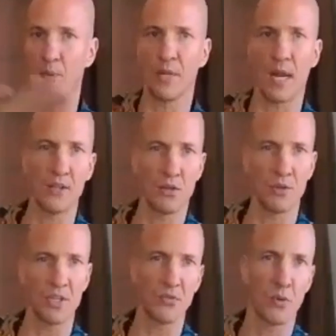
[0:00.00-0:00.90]
that I do
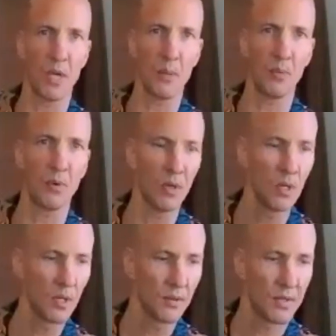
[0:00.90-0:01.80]
this for people,
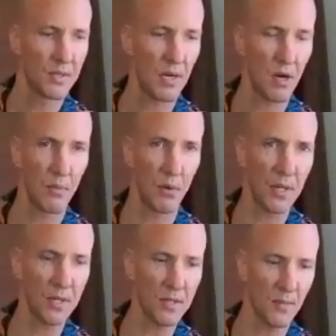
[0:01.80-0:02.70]
the
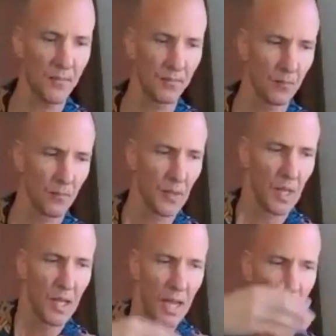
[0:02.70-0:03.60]
ceremonies.
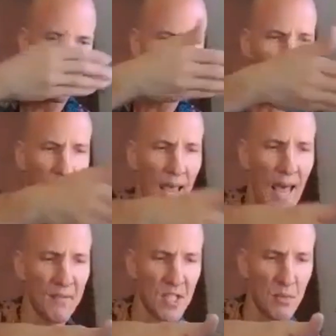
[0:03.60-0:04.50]
And then you're going to
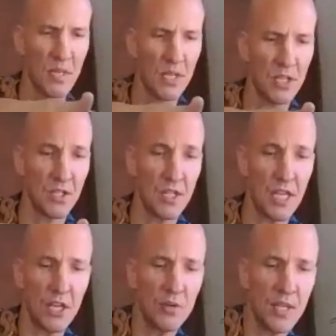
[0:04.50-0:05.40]
have some of these
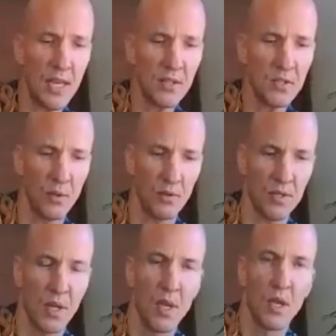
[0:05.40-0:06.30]
tea
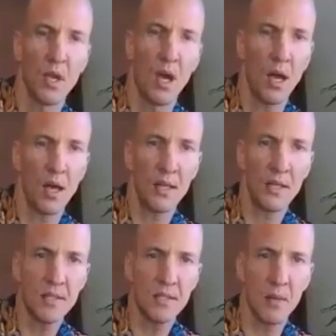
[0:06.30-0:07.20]
utensils.
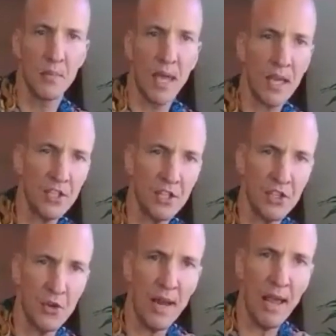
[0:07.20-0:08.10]
In some cases,
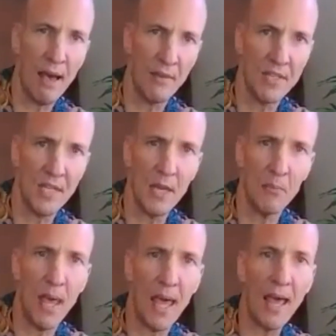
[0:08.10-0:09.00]
you would have a tea
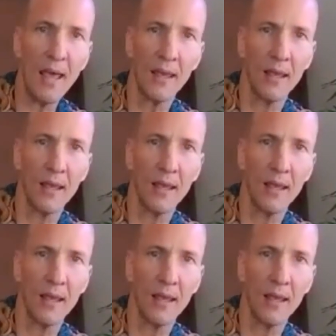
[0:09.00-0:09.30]
pet.